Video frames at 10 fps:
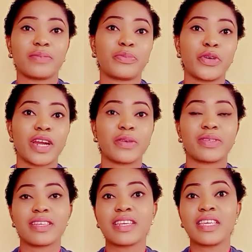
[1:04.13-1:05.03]
Pronouns
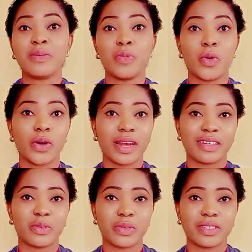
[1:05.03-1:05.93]
in Igbo
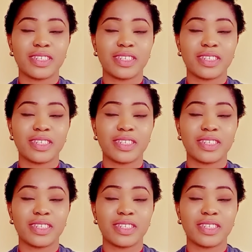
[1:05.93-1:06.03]
language.